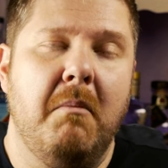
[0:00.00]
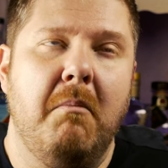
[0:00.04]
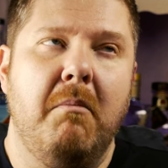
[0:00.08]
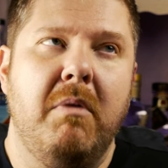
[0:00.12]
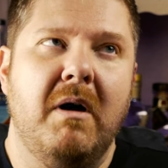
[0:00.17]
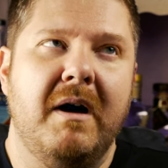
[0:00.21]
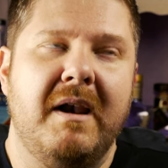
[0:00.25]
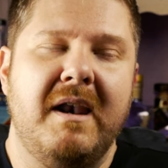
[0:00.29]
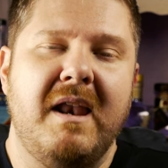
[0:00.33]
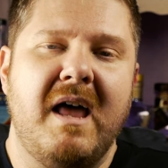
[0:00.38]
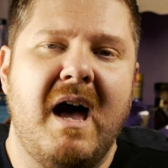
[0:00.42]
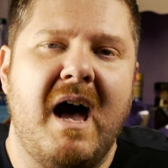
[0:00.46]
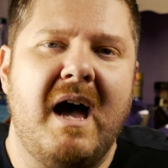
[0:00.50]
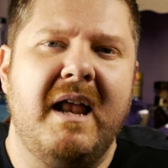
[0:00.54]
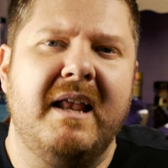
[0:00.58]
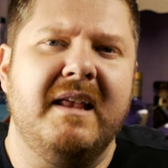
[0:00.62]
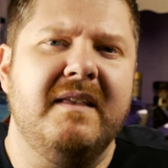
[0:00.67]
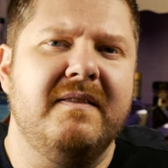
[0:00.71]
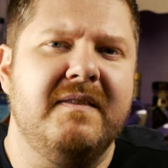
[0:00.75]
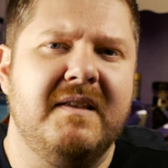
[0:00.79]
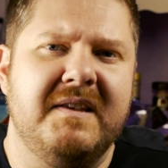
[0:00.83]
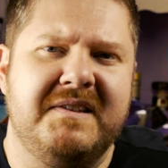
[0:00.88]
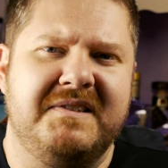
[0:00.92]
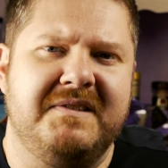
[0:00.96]
But not
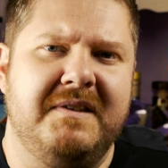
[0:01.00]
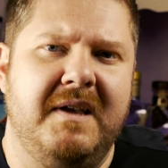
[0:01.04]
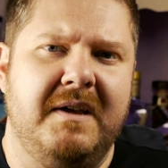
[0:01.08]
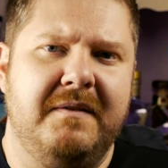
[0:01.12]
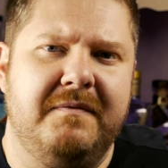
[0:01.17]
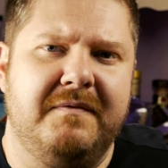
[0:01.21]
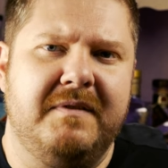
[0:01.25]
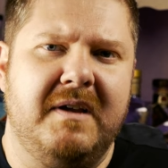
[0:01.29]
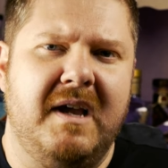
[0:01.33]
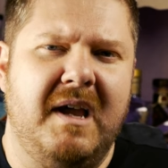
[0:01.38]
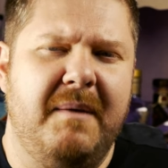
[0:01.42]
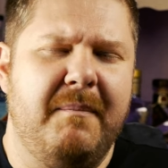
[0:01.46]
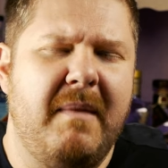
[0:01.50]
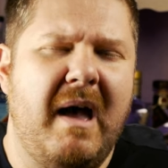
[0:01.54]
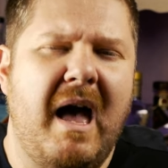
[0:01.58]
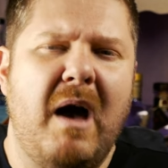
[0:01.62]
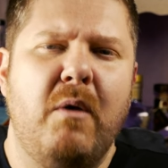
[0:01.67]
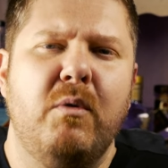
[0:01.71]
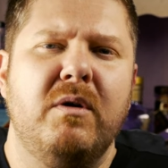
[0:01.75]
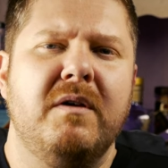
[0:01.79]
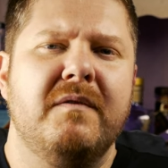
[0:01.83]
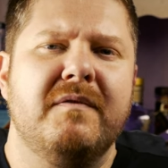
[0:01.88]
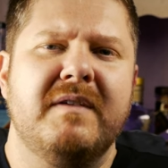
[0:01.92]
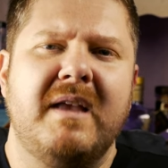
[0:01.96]
in this lifetime. I
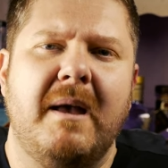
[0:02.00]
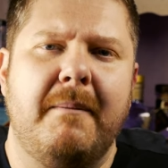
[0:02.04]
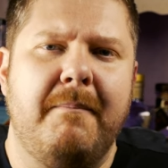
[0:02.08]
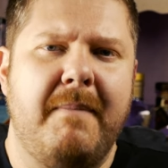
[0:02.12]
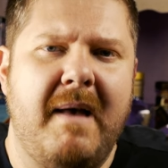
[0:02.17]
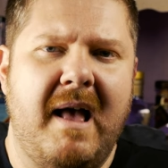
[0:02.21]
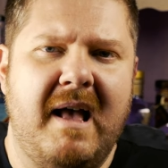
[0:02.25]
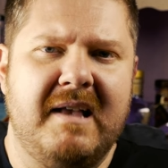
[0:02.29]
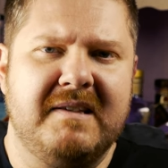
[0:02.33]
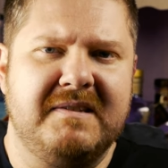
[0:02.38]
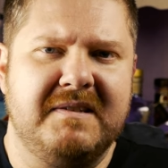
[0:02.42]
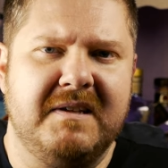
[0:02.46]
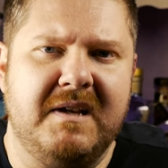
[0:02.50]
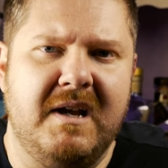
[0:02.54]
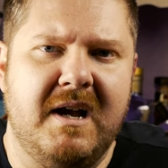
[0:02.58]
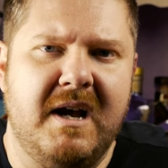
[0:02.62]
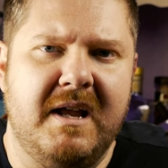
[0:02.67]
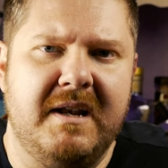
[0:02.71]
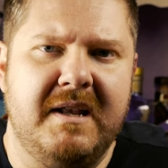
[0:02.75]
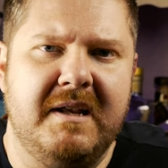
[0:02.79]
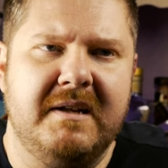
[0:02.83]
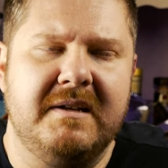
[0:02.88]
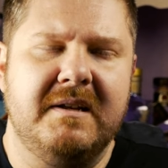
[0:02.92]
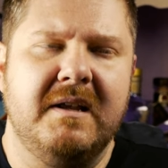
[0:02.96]
would have kept passing
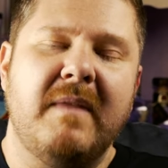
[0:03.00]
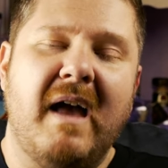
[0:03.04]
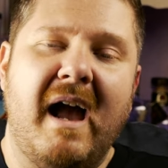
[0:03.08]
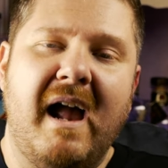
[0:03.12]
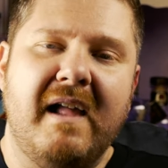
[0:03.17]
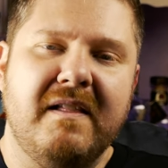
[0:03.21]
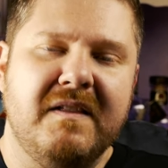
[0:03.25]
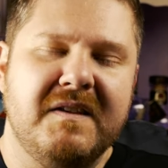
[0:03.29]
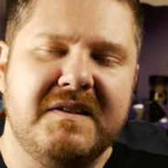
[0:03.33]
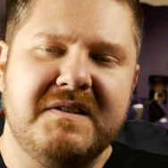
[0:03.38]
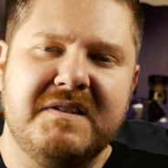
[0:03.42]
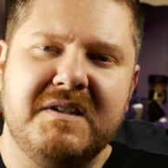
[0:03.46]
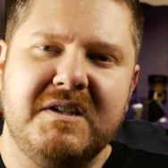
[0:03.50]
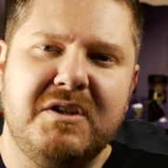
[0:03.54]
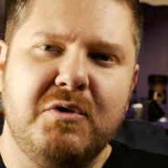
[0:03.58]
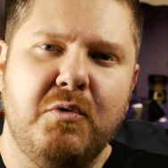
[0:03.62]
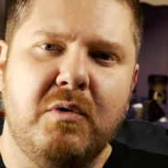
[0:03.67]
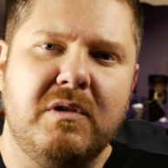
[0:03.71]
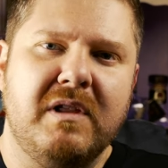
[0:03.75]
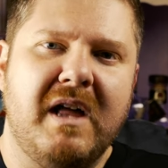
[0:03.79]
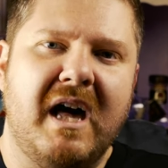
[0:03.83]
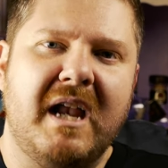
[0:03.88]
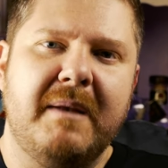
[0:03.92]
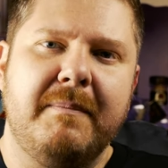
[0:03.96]
on it. I listened to
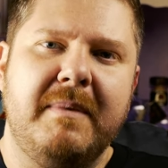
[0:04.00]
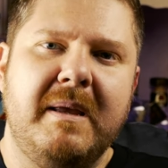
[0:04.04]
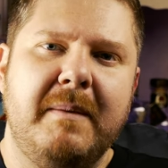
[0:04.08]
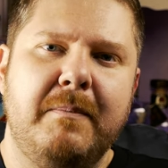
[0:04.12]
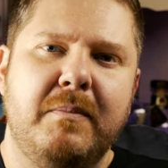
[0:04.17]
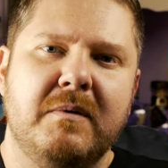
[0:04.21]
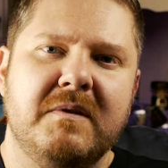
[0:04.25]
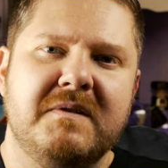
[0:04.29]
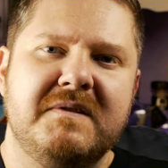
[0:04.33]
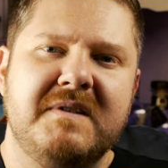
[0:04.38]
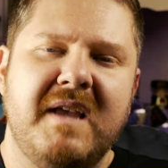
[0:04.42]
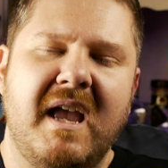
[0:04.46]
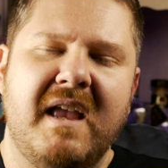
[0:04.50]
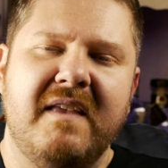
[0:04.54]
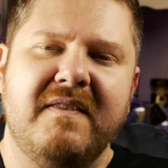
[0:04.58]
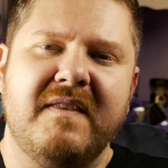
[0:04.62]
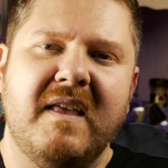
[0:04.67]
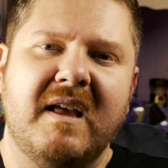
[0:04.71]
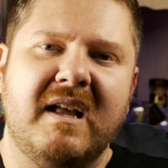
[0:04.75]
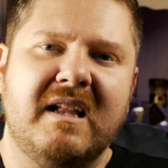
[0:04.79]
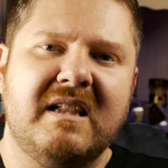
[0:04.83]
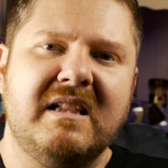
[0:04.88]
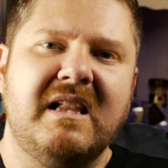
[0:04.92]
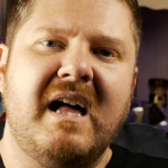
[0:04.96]
a lot of people saying
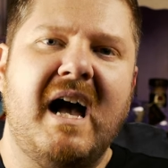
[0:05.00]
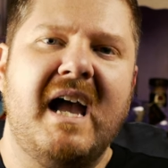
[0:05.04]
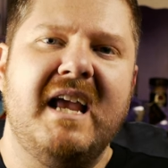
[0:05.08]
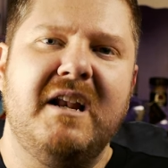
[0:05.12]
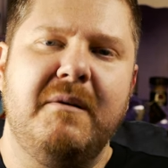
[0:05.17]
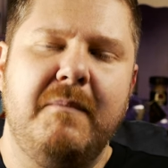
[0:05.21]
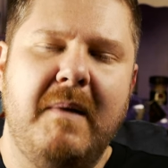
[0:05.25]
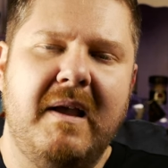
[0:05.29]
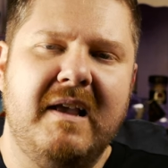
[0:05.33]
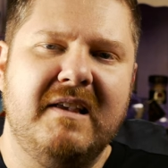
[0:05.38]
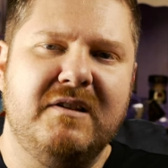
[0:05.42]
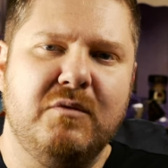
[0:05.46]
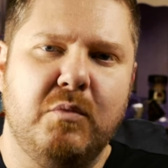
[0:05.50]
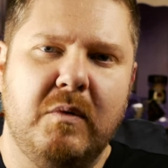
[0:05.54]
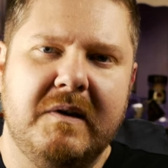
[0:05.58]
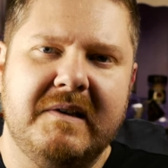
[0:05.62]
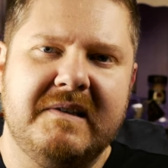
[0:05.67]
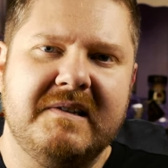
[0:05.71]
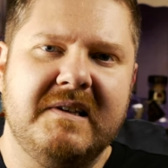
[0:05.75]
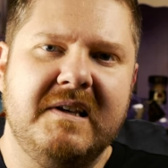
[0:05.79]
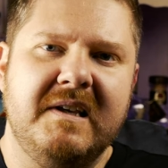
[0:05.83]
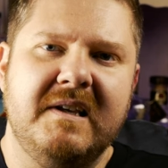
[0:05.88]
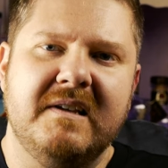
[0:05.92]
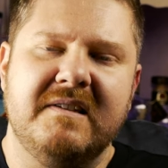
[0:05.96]
that Clyde May's
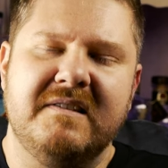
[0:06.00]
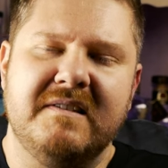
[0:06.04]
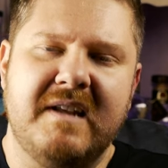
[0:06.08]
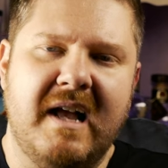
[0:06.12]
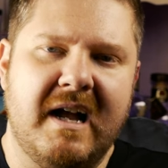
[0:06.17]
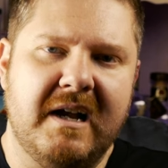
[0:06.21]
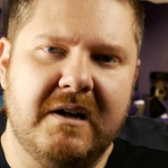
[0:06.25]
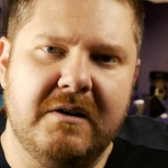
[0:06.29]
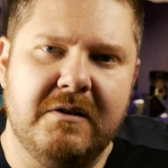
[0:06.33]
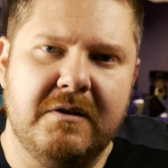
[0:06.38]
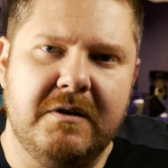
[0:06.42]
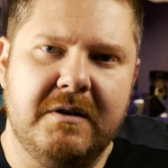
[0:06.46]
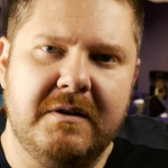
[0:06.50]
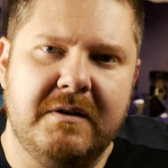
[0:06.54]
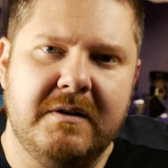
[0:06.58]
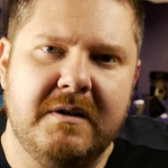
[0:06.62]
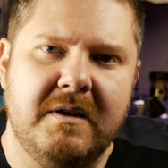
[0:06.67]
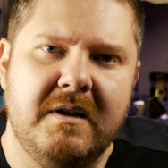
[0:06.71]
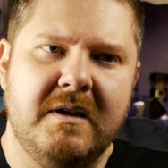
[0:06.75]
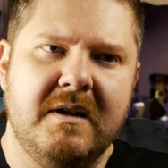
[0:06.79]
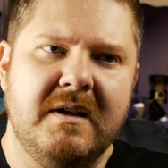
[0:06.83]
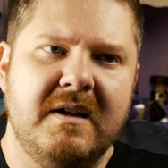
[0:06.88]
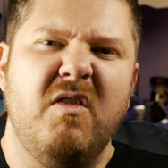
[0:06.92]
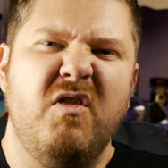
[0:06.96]
whiskey is not good,
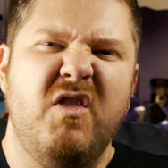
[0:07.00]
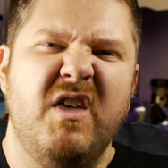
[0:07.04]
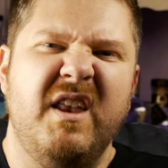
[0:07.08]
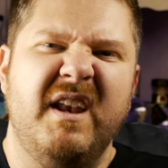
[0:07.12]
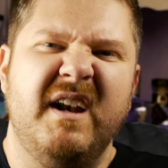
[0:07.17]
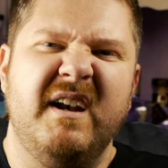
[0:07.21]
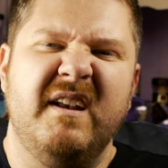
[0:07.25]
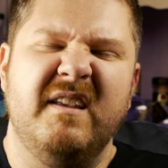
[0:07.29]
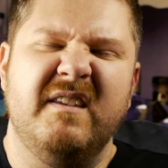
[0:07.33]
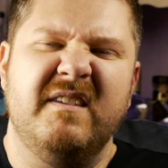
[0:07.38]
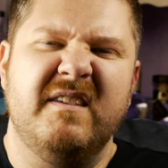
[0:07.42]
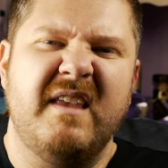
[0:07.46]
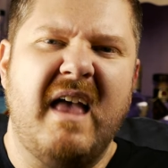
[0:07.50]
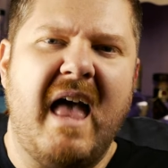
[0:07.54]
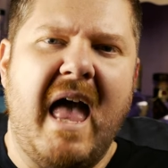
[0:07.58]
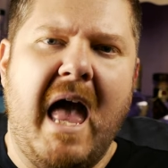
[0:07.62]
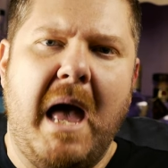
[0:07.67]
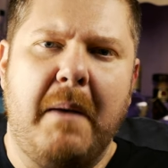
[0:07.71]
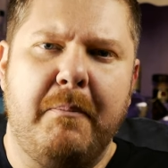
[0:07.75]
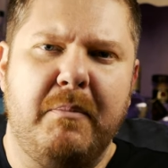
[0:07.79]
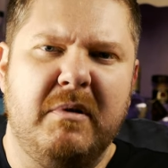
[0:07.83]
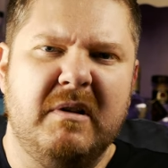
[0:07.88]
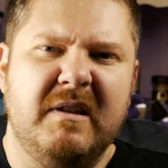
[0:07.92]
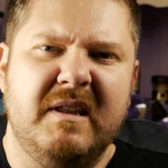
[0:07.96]
that it is
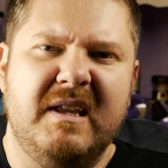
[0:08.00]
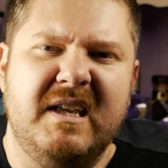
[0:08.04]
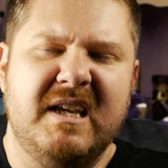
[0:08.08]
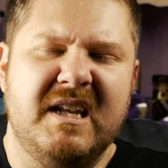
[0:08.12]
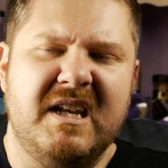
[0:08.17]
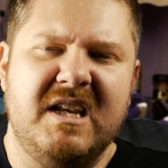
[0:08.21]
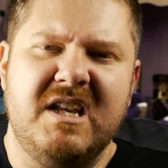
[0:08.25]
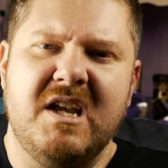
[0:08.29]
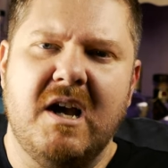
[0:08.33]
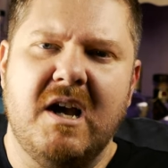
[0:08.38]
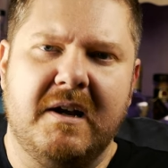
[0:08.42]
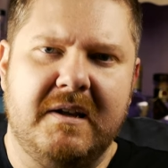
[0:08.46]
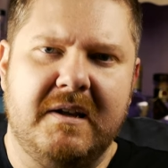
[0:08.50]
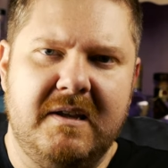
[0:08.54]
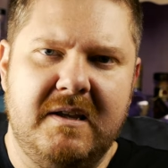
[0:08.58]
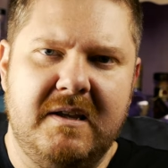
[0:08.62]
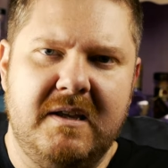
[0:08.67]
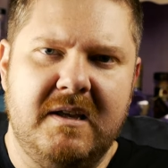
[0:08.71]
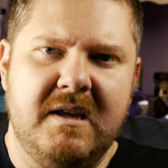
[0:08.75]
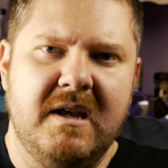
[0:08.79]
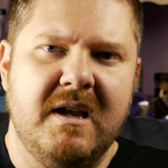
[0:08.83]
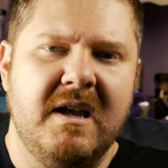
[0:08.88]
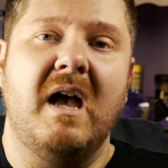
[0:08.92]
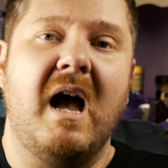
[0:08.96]
apple-y and
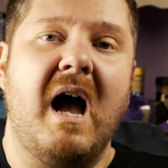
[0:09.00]
yucky.